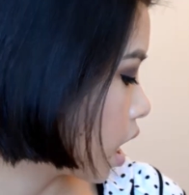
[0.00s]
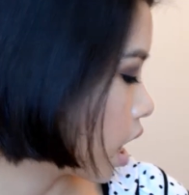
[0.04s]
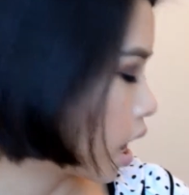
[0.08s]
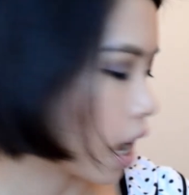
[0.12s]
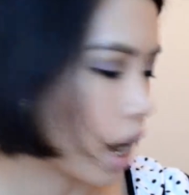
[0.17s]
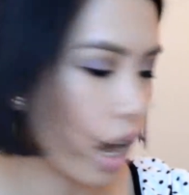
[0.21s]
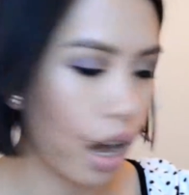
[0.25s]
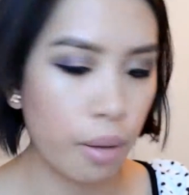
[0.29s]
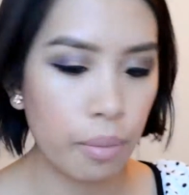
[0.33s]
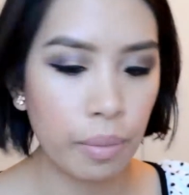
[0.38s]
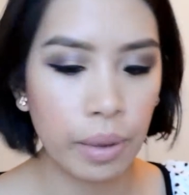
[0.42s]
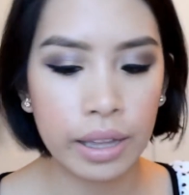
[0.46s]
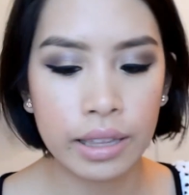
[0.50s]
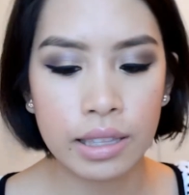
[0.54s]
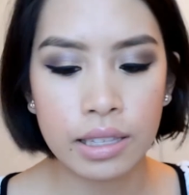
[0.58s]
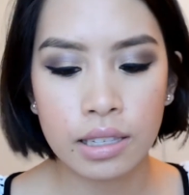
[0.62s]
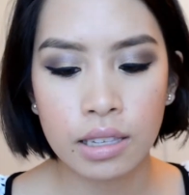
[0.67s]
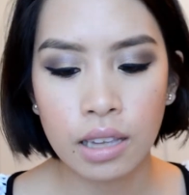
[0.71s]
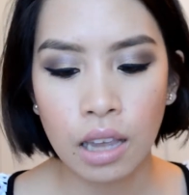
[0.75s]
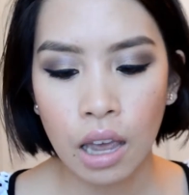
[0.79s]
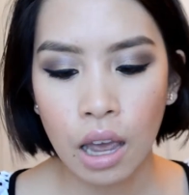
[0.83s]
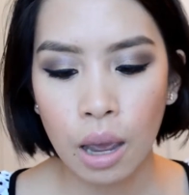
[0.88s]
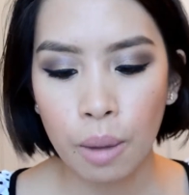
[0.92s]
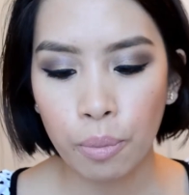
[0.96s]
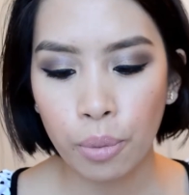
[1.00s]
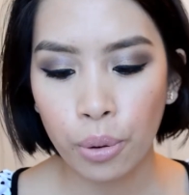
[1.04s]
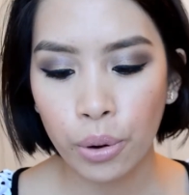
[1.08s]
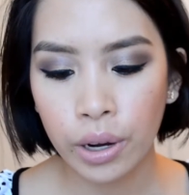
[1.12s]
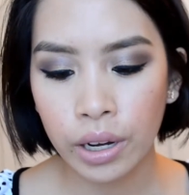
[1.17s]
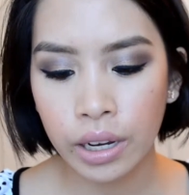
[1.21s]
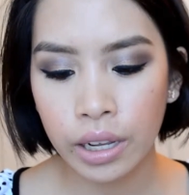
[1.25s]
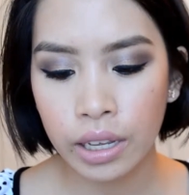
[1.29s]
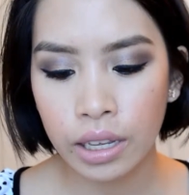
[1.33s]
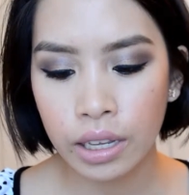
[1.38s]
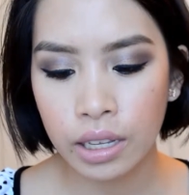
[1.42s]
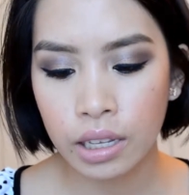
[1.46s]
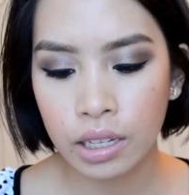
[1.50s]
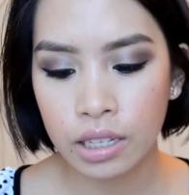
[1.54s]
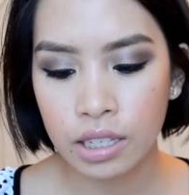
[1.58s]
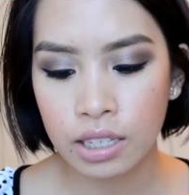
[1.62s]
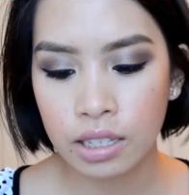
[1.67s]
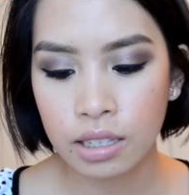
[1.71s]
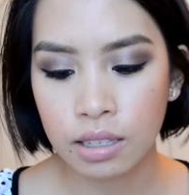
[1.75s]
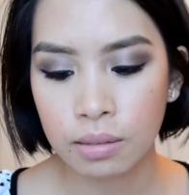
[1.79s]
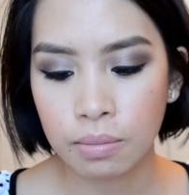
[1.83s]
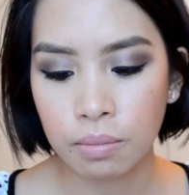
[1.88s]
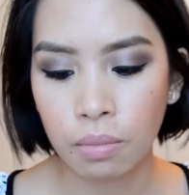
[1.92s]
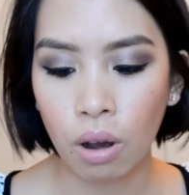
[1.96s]
It's pretty
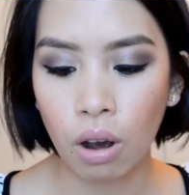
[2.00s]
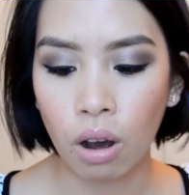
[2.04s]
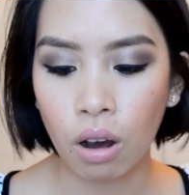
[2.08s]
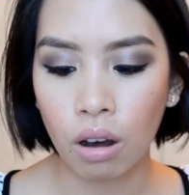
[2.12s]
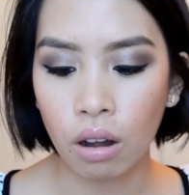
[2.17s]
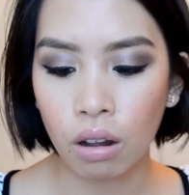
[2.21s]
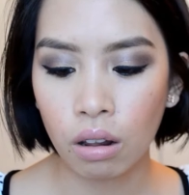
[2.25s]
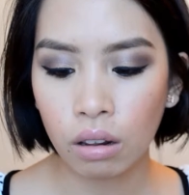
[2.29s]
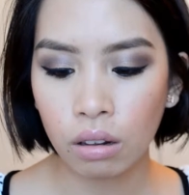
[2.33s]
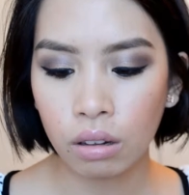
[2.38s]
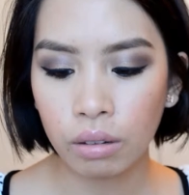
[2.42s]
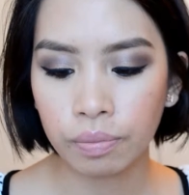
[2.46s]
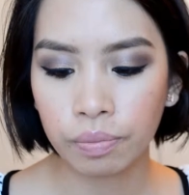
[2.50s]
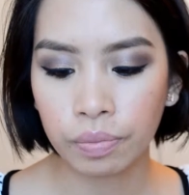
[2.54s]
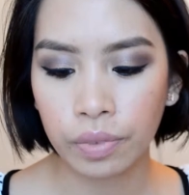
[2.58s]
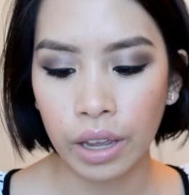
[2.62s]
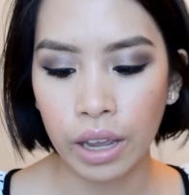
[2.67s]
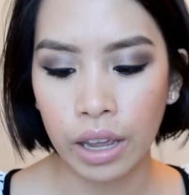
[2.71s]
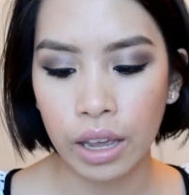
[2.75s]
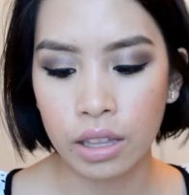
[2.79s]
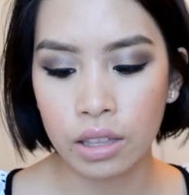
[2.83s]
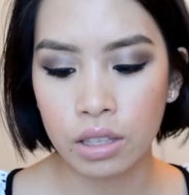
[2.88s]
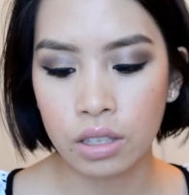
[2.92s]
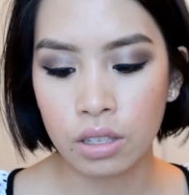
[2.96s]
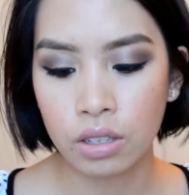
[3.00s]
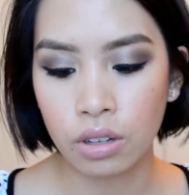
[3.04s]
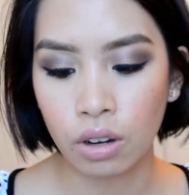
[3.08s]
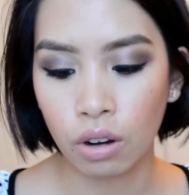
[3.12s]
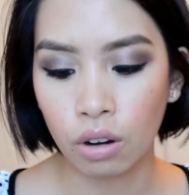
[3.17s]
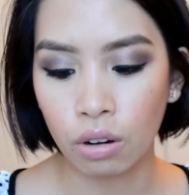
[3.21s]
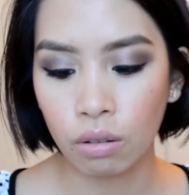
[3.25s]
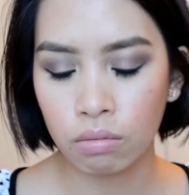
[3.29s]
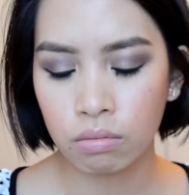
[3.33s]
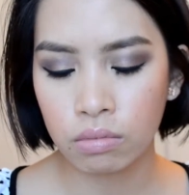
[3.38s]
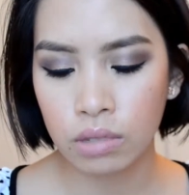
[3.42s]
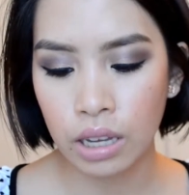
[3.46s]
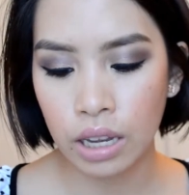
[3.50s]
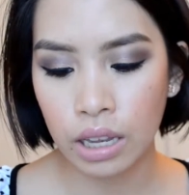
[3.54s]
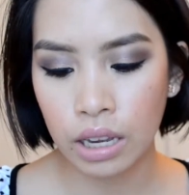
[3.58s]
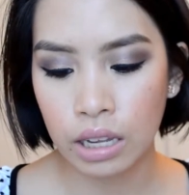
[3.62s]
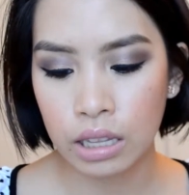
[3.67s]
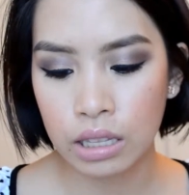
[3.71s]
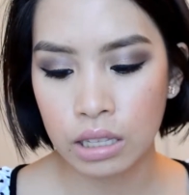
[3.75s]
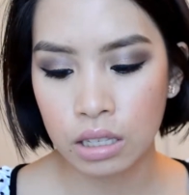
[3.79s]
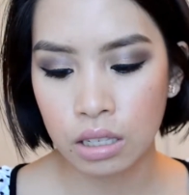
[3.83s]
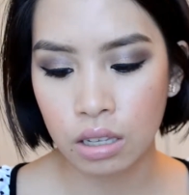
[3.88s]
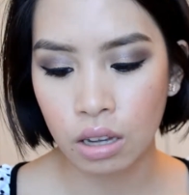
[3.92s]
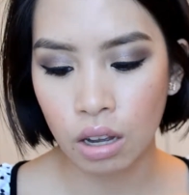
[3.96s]
small and domed, and
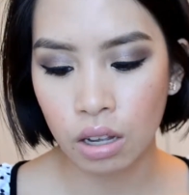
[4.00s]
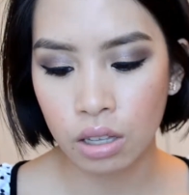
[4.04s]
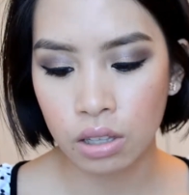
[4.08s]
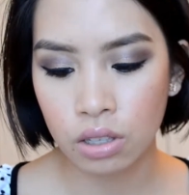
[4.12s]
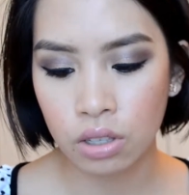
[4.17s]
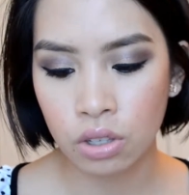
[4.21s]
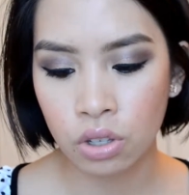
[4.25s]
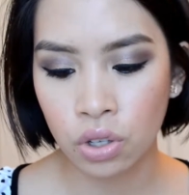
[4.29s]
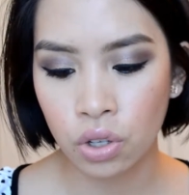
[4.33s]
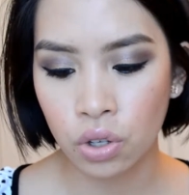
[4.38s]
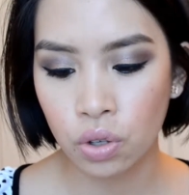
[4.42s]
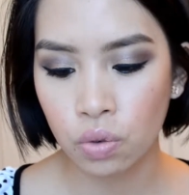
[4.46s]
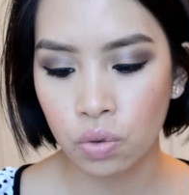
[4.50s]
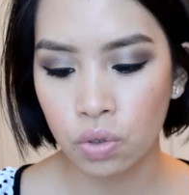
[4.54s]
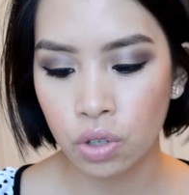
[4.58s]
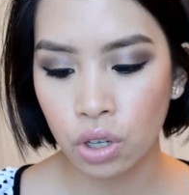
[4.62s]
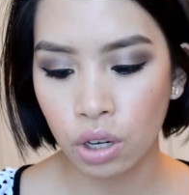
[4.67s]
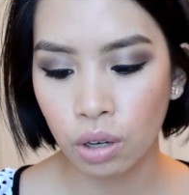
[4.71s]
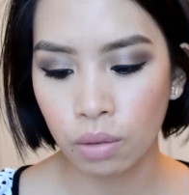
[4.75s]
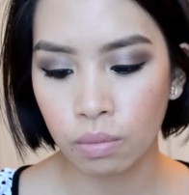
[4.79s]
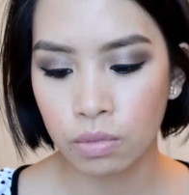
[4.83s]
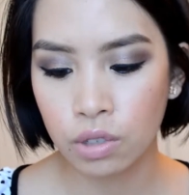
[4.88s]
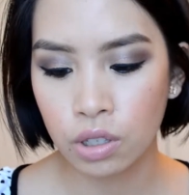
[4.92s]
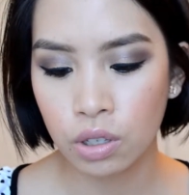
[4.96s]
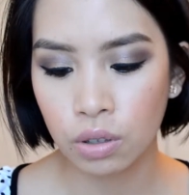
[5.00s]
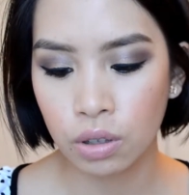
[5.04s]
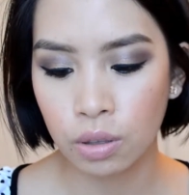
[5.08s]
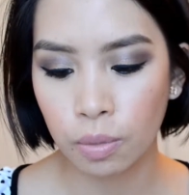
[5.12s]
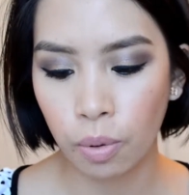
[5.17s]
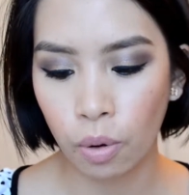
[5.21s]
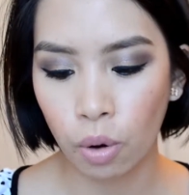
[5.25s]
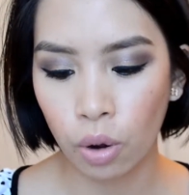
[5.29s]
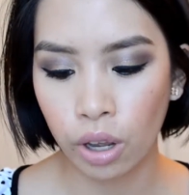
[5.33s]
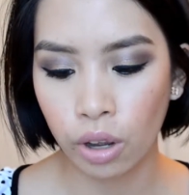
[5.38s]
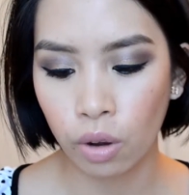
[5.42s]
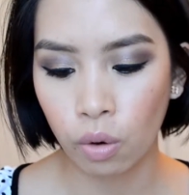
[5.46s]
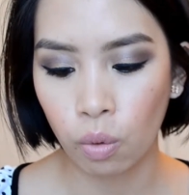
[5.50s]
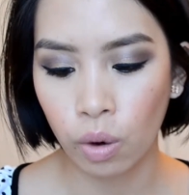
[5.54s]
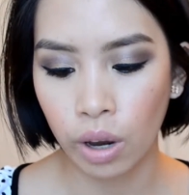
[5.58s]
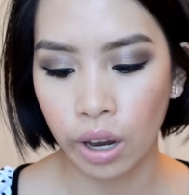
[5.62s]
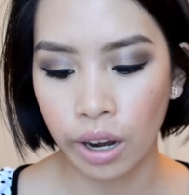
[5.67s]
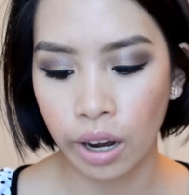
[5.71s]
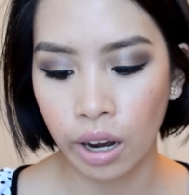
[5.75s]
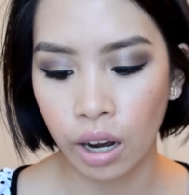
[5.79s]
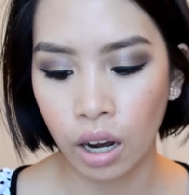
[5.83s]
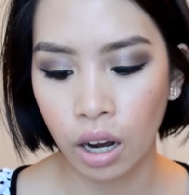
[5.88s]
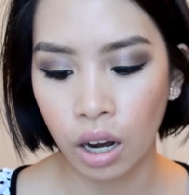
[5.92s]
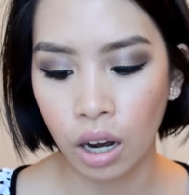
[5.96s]
it's not too domed to the point
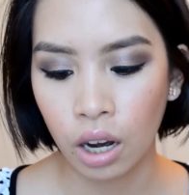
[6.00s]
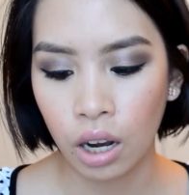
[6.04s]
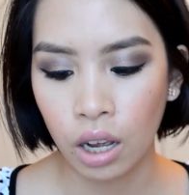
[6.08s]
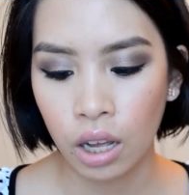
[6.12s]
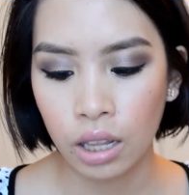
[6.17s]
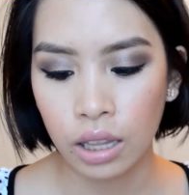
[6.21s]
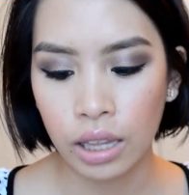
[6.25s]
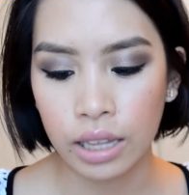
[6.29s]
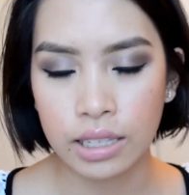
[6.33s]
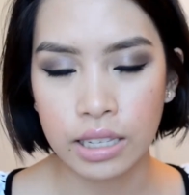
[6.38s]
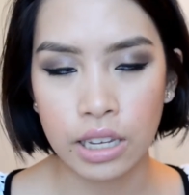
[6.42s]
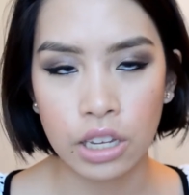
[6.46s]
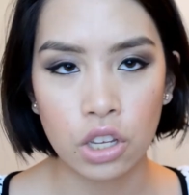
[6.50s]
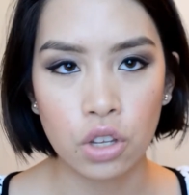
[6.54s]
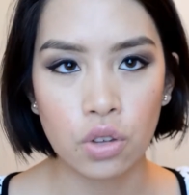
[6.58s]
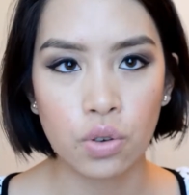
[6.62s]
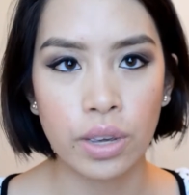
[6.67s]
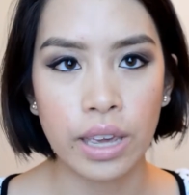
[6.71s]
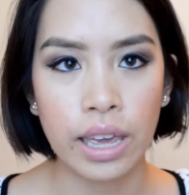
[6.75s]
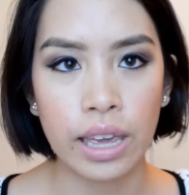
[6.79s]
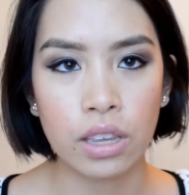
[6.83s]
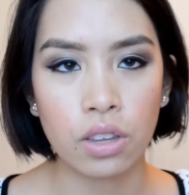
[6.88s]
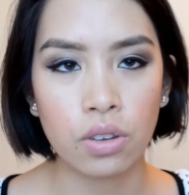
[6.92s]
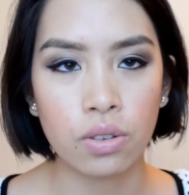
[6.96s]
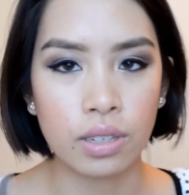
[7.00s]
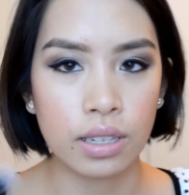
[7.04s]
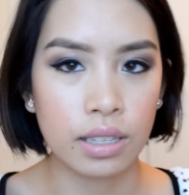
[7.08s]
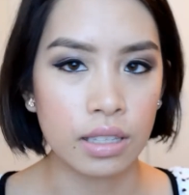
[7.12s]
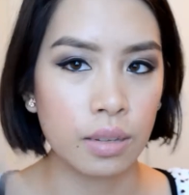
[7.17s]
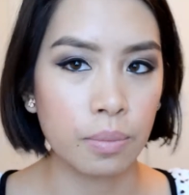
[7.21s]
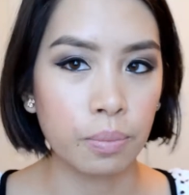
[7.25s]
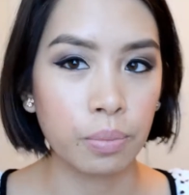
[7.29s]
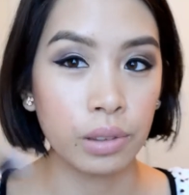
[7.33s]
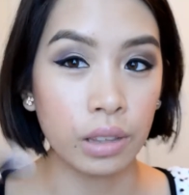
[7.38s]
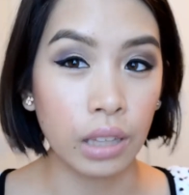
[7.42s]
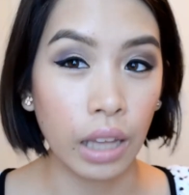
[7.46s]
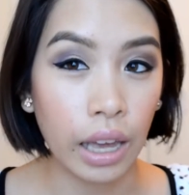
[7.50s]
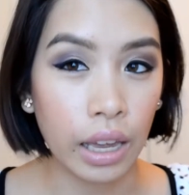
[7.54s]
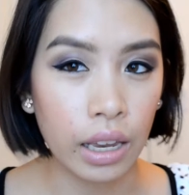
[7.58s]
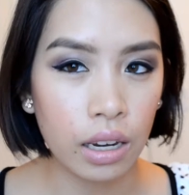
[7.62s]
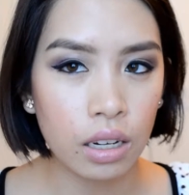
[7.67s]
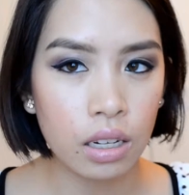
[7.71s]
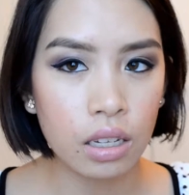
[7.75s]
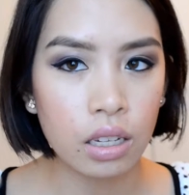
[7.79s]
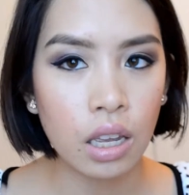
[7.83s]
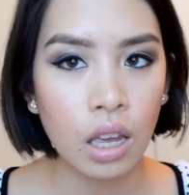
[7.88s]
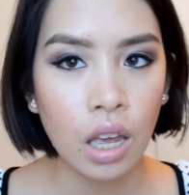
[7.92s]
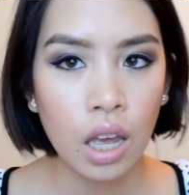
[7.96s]
where, let's say, you can't use it to blend.